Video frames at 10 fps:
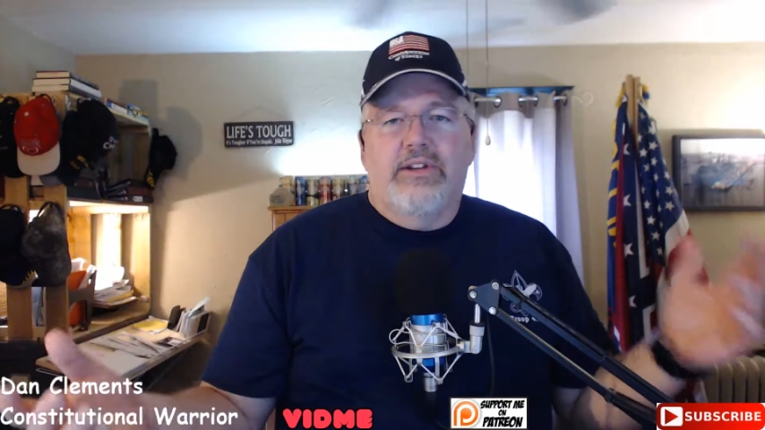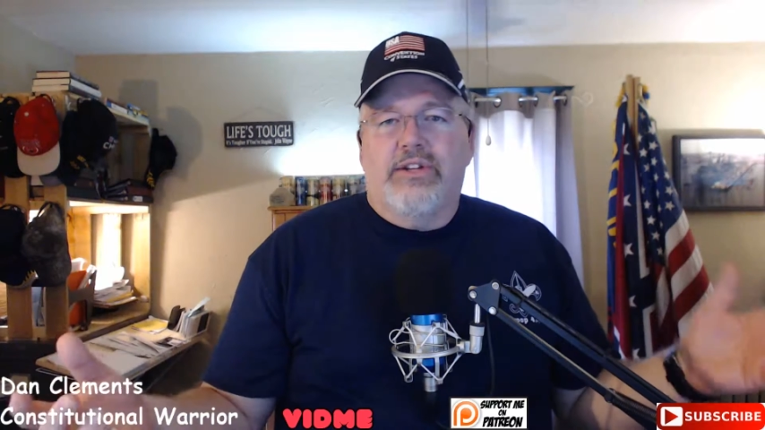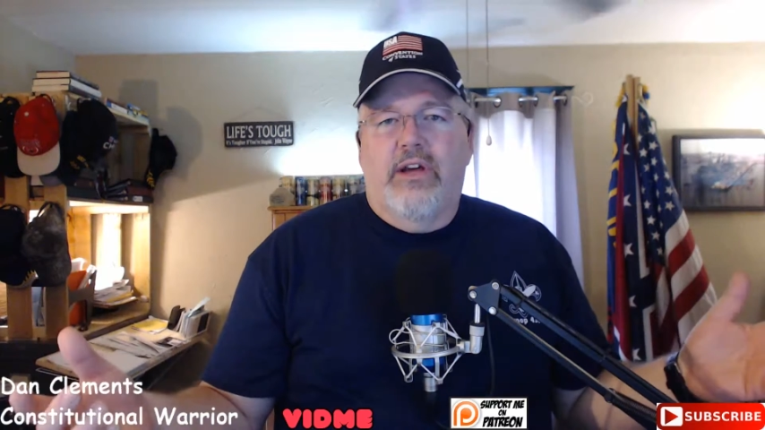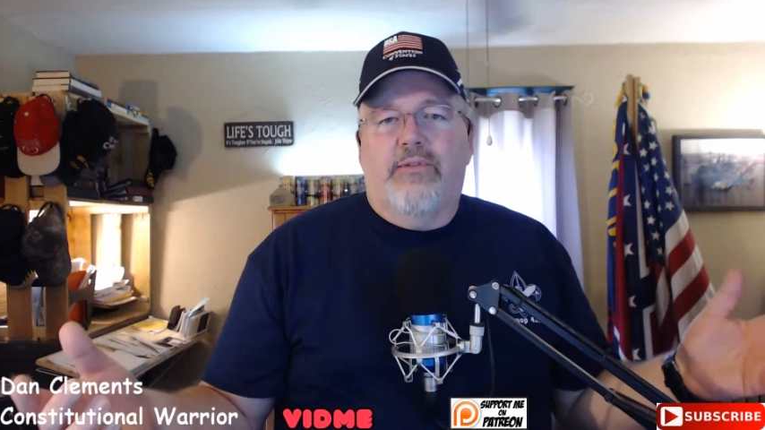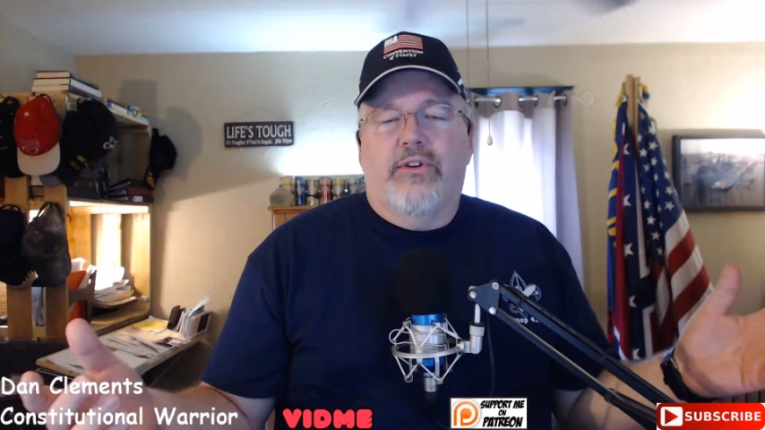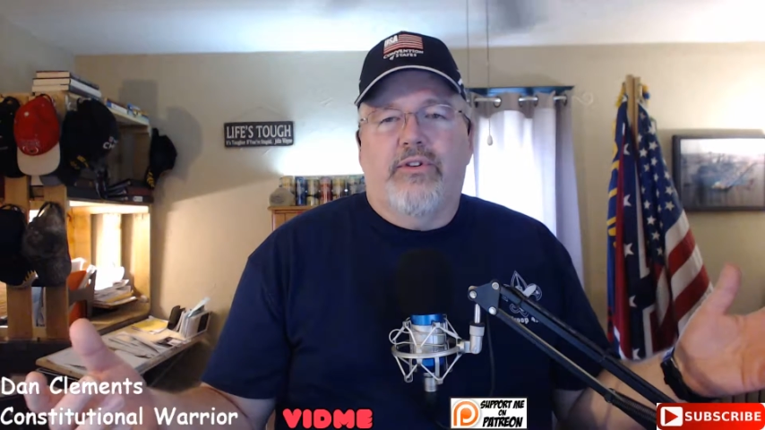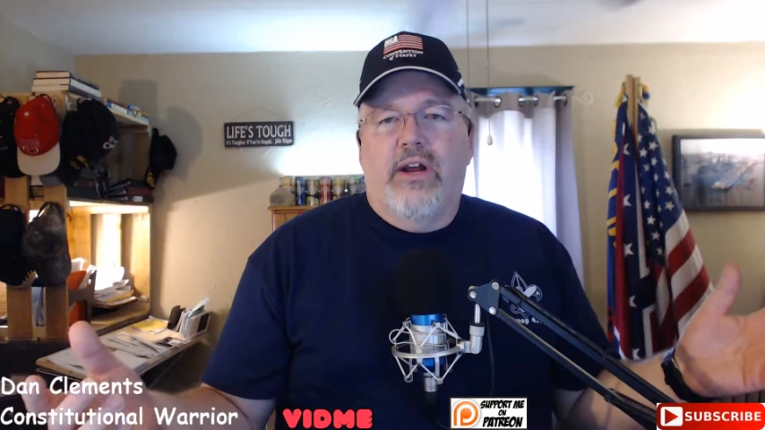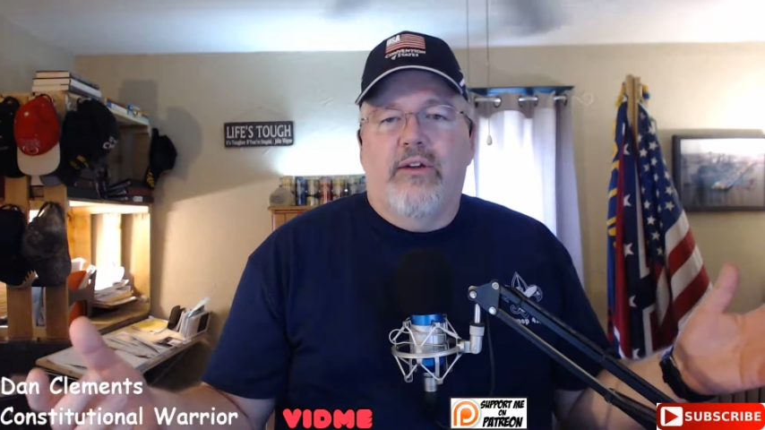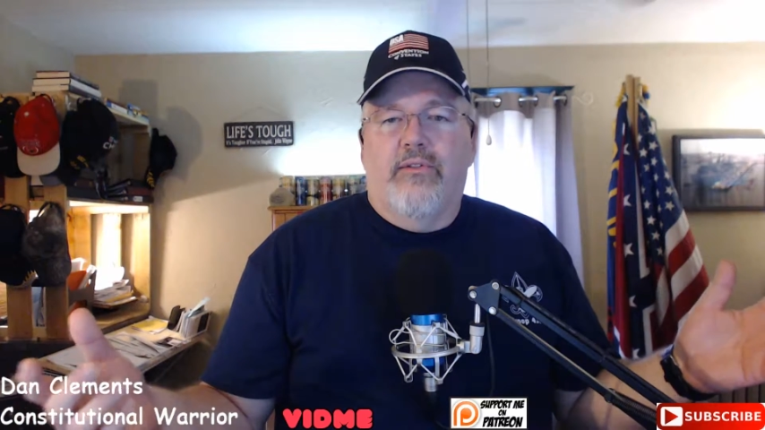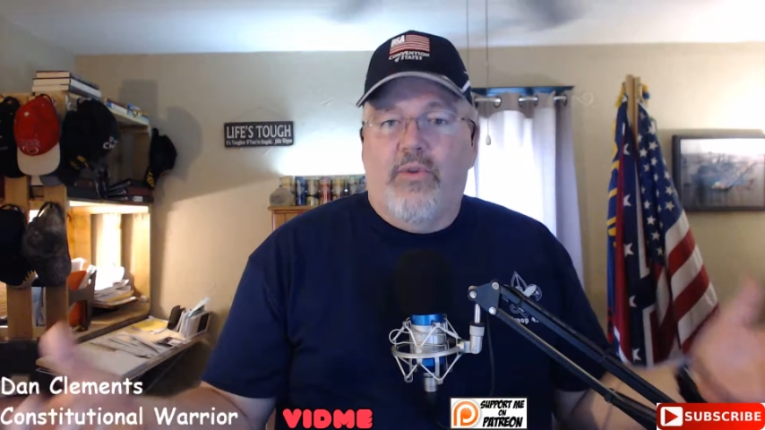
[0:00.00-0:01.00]
stuff to try
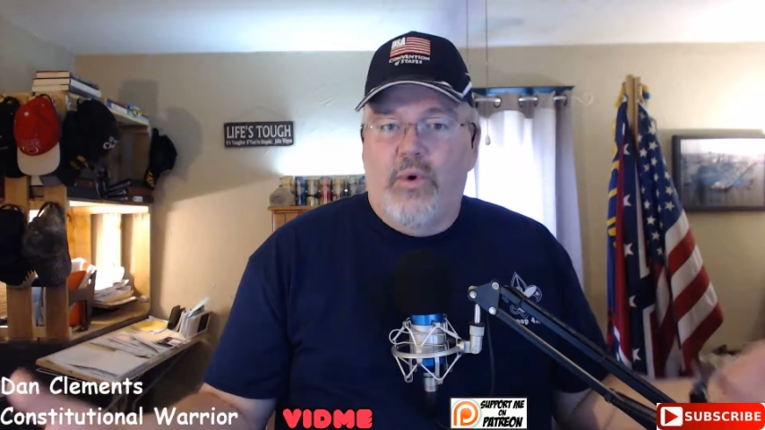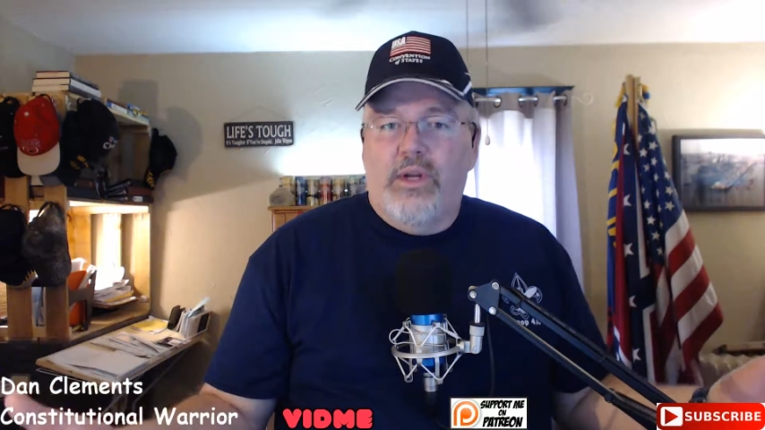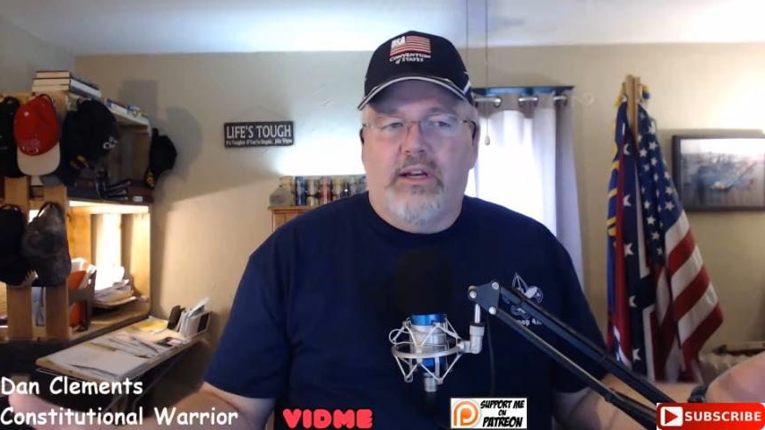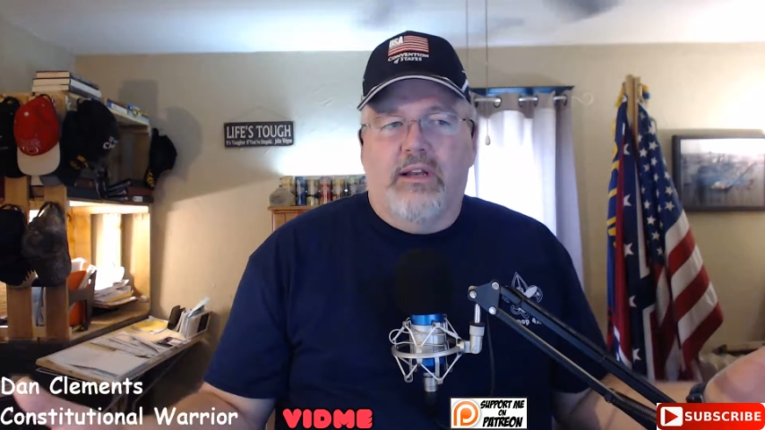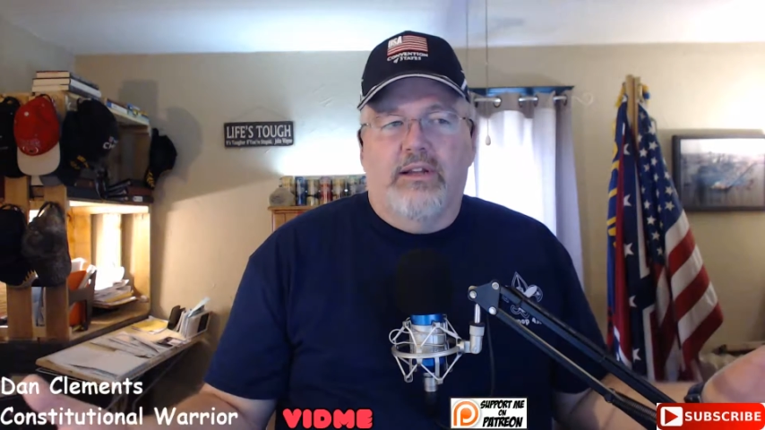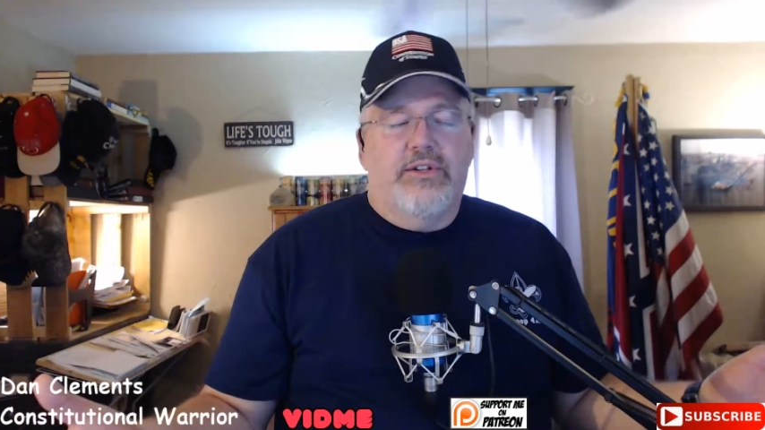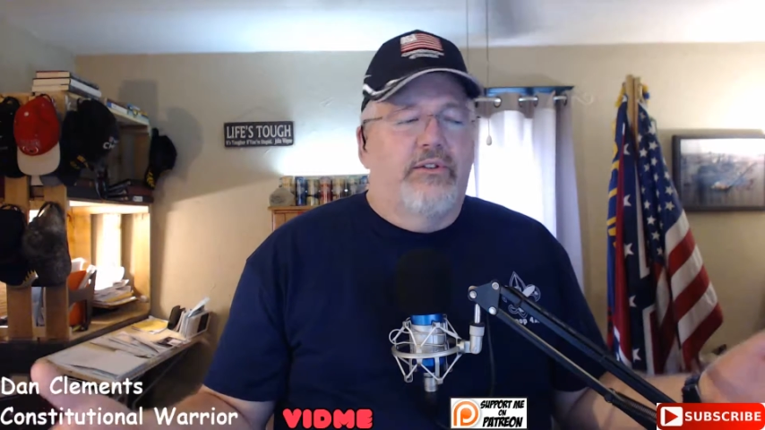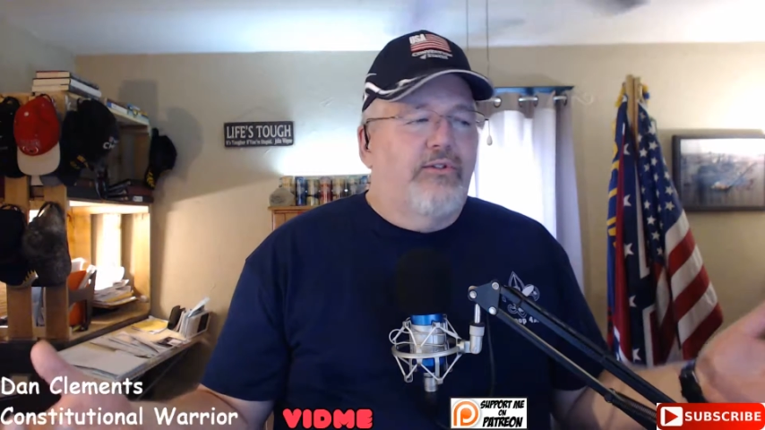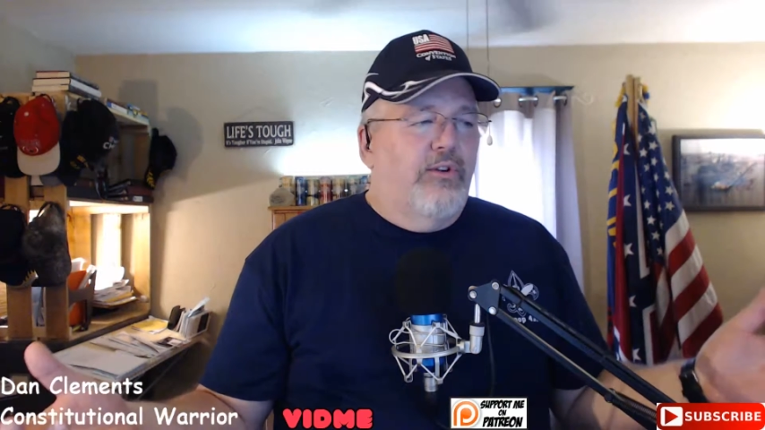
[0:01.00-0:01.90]
to avoid collisions.